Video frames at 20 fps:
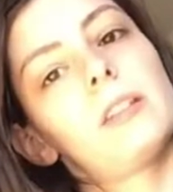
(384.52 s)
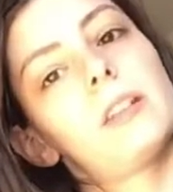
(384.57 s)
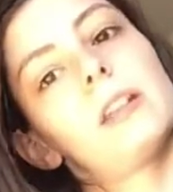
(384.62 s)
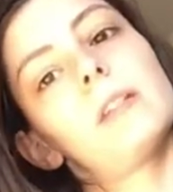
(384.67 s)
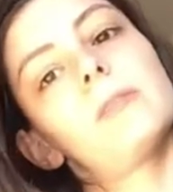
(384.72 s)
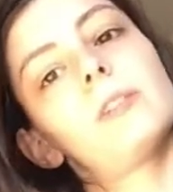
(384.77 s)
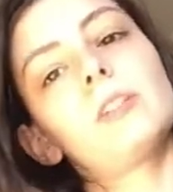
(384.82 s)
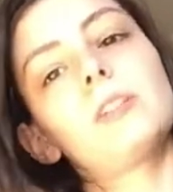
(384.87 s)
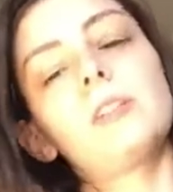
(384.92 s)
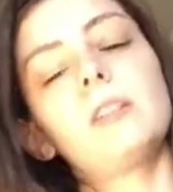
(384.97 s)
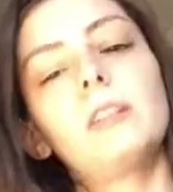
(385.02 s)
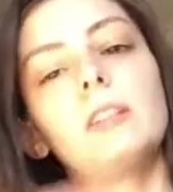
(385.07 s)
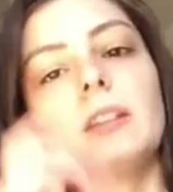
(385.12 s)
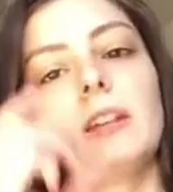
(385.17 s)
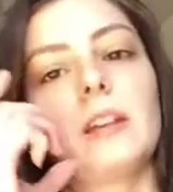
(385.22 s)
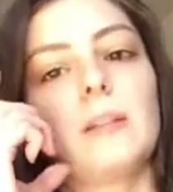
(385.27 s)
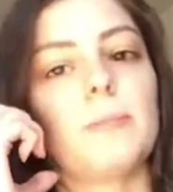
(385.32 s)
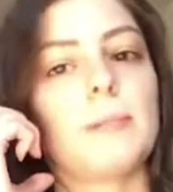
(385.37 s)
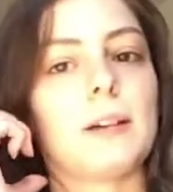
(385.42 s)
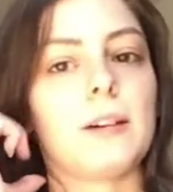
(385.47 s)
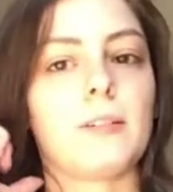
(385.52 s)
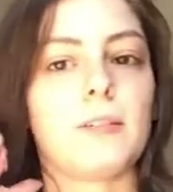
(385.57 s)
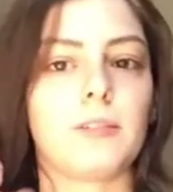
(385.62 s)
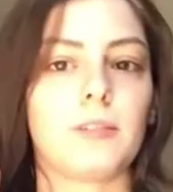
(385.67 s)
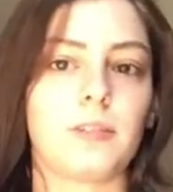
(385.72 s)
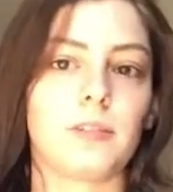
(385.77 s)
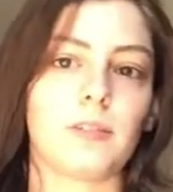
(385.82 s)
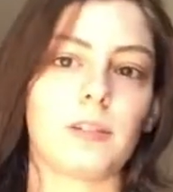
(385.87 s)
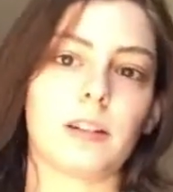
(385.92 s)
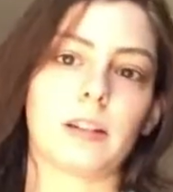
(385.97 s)
that I want you to think about
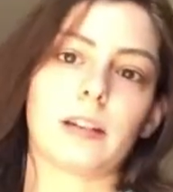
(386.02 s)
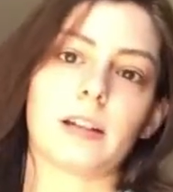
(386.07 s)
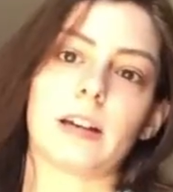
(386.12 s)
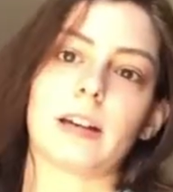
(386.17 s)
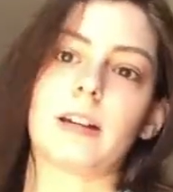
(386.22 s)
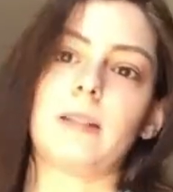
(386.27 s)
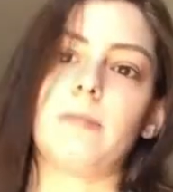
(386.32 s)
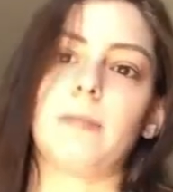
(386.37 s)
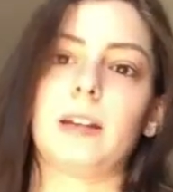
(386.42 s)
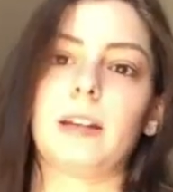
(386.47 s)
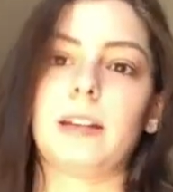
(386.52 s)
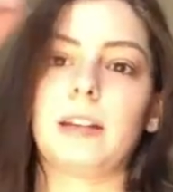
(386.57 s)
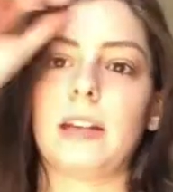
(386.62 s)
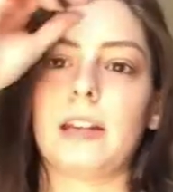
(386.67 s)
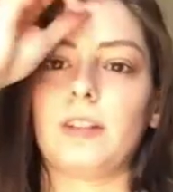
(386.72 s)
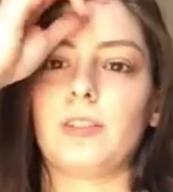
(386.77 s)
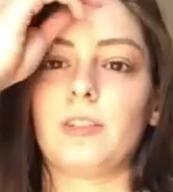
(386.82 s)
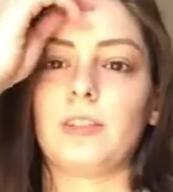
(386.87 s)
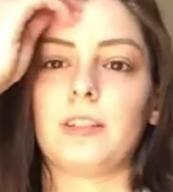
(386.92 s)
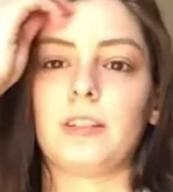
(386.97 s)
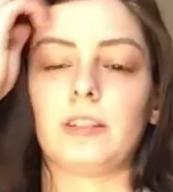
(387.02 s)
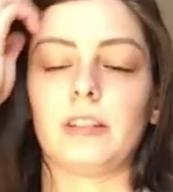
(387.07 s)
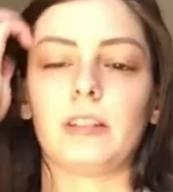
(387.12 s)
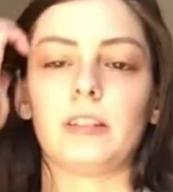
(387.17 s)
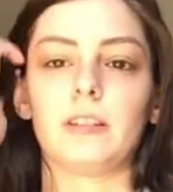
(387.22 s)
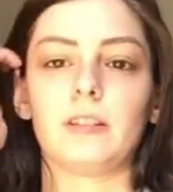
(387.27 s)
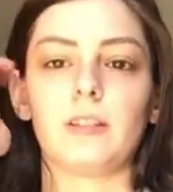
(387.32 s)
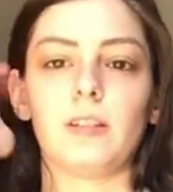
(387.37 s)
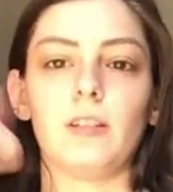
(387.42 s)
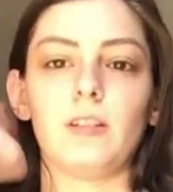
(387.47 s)
during guided meditations
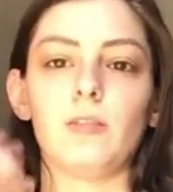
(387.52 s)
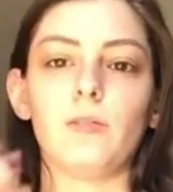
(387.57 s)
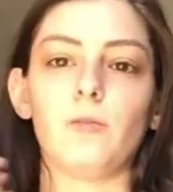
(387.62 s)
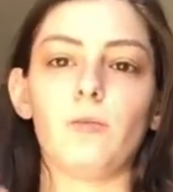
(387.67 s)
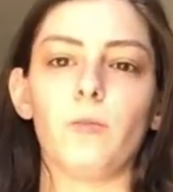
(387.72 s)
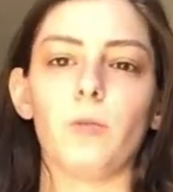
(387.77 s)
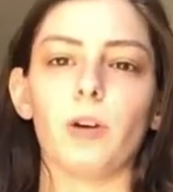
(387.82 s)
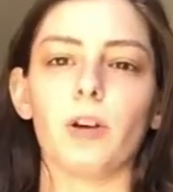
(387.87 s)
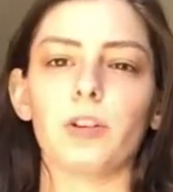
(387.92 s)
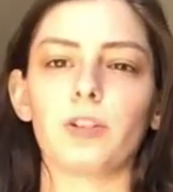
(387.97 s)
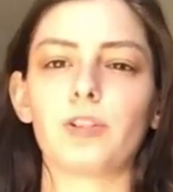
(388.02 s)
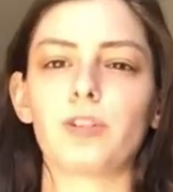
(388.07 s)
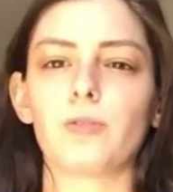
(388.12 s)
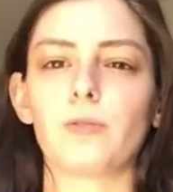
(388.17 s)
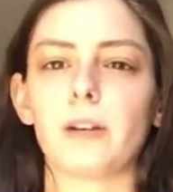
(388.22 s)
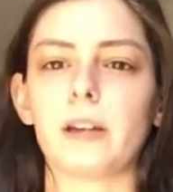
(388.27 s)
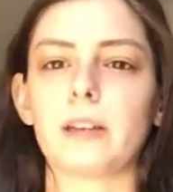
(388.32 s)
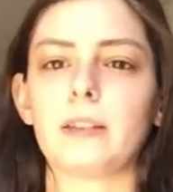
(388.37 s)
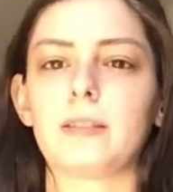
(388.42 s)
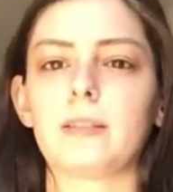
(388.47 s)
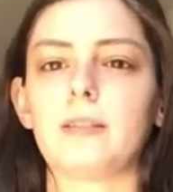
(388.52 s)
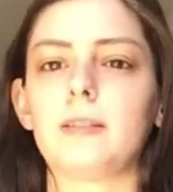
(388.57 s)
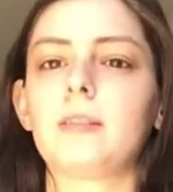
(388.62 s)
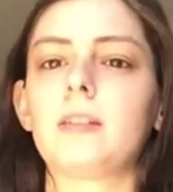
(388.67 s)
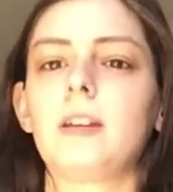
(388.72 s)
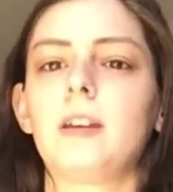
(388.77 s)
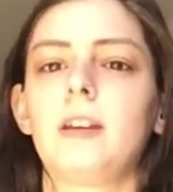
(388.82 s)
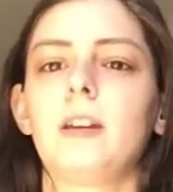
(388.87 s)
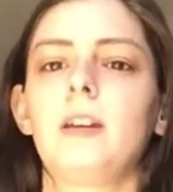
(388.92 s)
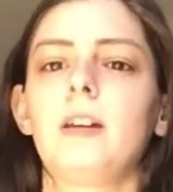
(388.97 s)
is the word choice
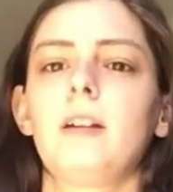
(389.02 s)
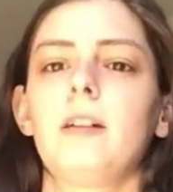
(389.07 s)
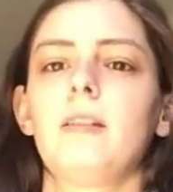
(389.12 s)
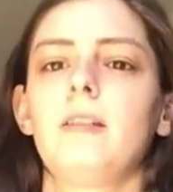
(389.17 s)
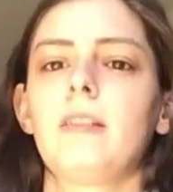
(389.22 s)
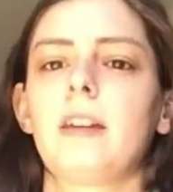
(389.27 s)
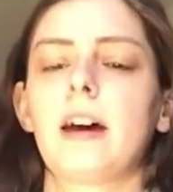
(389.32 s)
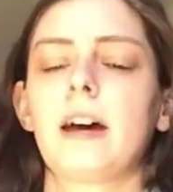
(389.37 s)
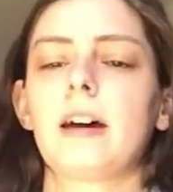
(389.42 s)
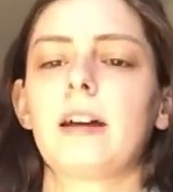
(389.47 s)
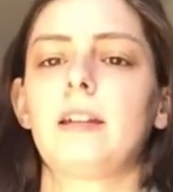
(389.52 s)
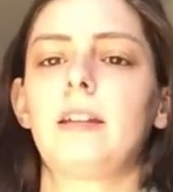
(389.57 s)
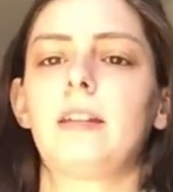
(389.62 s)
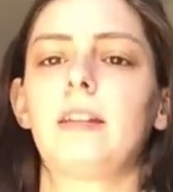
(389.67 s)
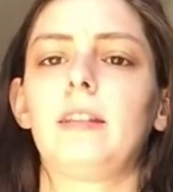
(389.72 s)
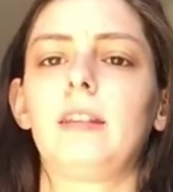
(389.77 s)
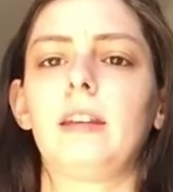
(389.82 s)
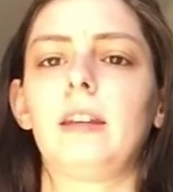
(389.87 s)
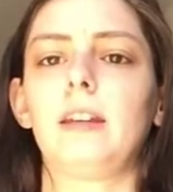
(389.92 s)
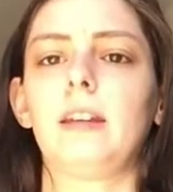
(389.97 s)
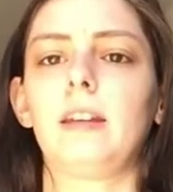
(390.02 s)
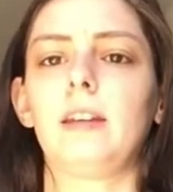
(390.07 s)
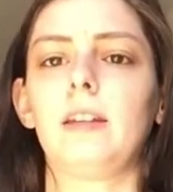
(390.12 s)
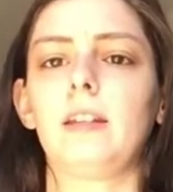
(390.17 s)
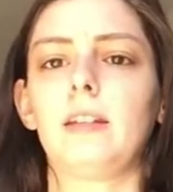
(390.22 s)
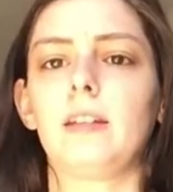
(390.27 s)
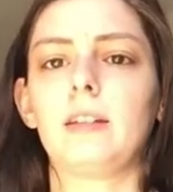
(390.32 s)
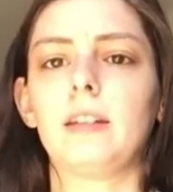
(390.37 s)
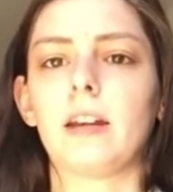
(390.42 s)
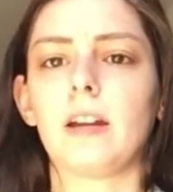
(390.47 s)
that
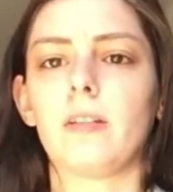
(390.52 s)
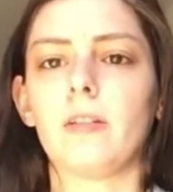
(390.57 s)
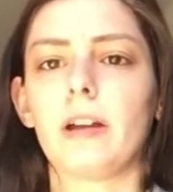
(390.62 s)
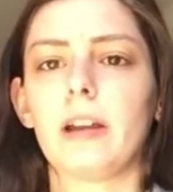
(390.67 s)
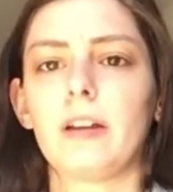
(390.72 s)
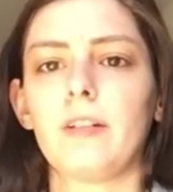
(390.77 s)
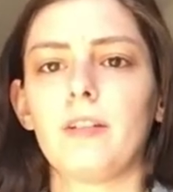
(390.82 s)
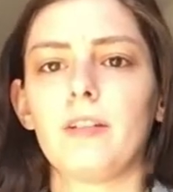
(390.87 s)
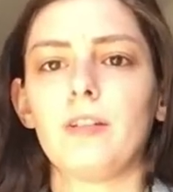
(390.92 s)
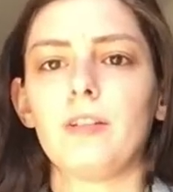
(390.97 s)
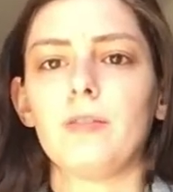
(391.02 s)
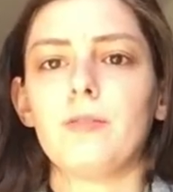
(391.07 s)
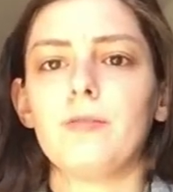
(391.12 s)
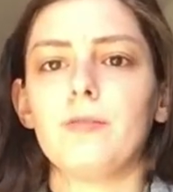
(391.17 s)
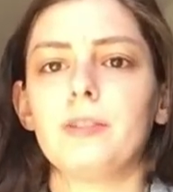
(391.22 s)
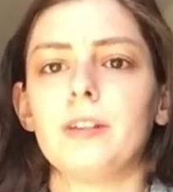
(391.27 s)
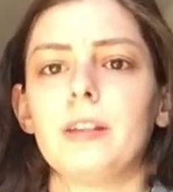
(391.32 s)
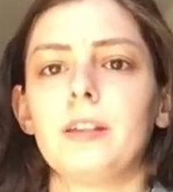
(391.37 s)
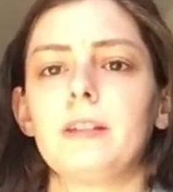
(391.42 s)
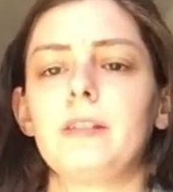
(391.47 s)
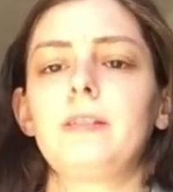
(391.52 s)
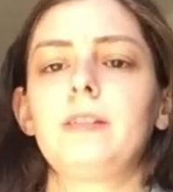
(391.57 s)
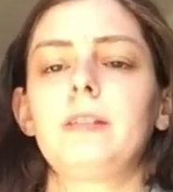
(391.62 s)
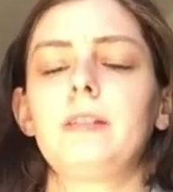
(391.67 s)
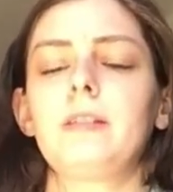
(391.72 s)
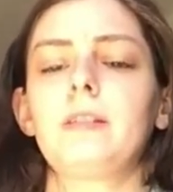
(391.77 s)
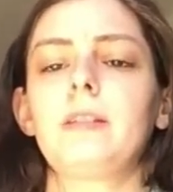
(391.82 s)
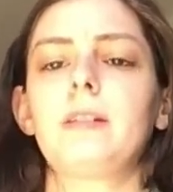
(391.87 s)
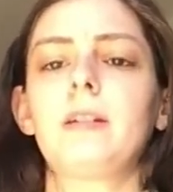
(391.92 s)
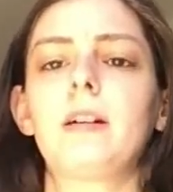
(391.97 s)
the narrator uses.
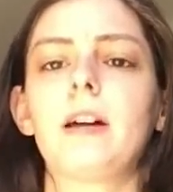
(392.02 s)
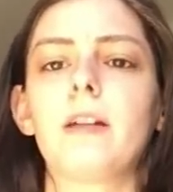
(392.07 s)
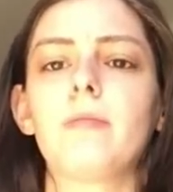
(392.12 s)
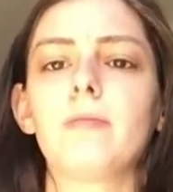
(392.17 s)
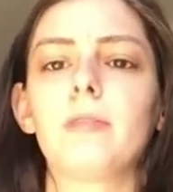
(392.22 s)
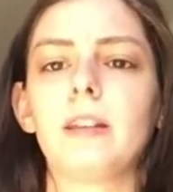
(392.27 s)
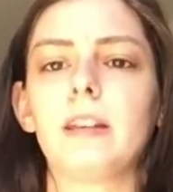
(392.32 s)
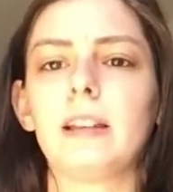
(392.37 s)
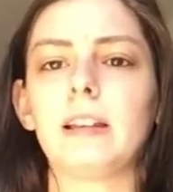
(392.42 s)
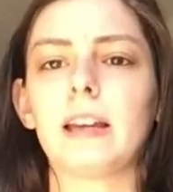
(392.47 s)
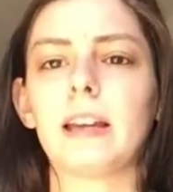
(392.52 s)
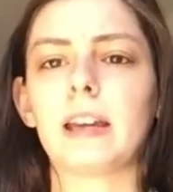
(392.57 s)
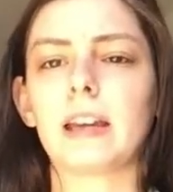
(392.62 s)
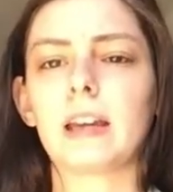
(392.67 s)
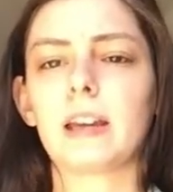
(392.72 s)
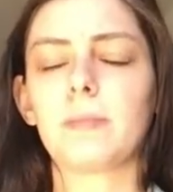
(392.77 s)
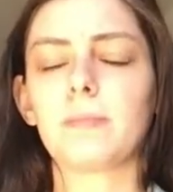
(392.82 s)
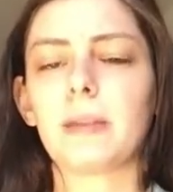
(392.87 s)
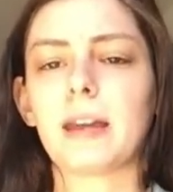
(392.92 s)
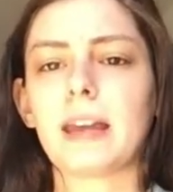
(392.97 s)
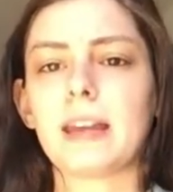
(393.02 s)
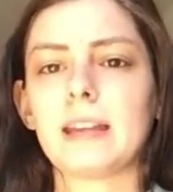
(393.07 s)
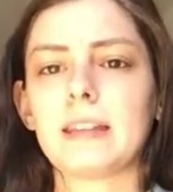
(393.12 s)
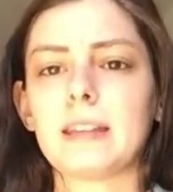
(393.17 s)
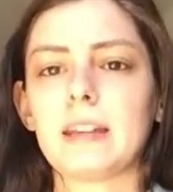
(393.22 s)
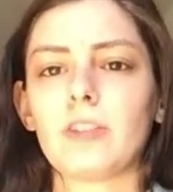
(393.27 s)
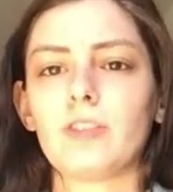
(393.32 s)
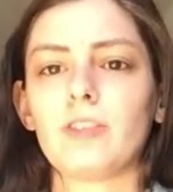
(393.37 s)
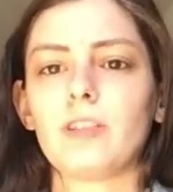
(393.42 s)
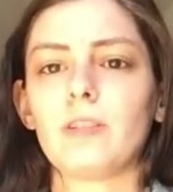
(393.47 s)
I really like paying
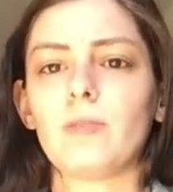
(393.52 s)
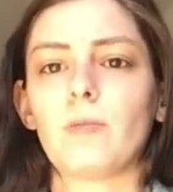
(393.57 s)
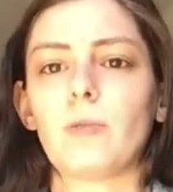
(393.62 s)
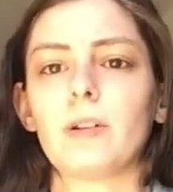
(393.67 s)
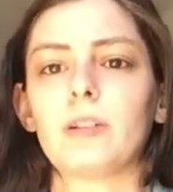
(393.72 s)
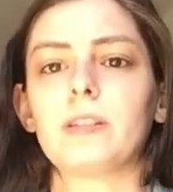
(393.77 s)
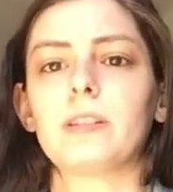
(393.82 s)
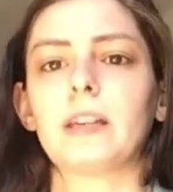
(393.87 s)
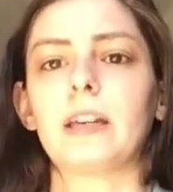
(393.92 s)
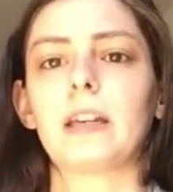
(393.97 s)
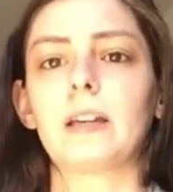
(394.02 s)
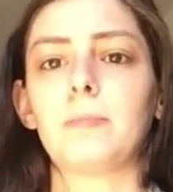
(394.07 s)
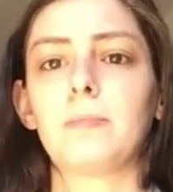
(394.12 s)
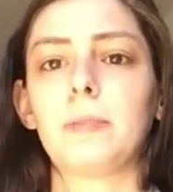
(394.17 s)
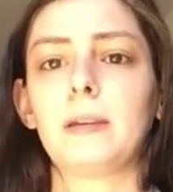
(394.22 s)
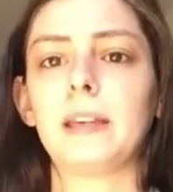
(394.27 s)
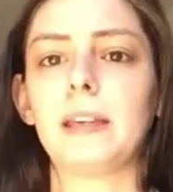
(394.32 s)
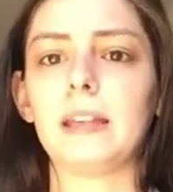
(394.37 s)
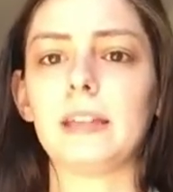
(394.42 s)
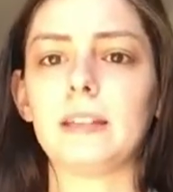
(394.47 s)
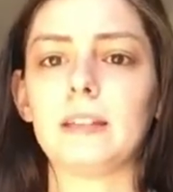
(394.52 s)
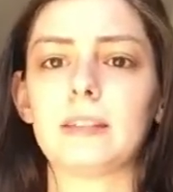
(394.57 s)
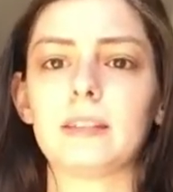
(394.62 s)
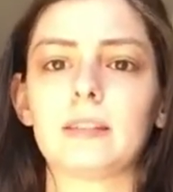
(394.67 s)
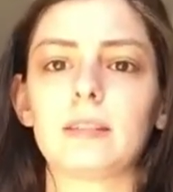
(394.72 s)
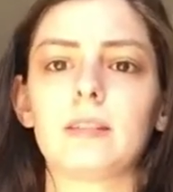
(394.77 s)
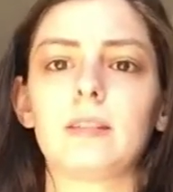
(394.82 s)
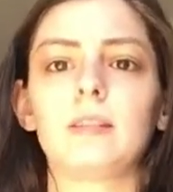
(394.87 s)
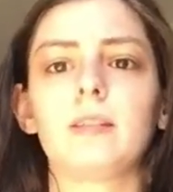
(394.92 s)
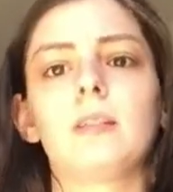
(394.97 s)
attention to words like
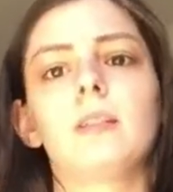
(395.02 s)
peace,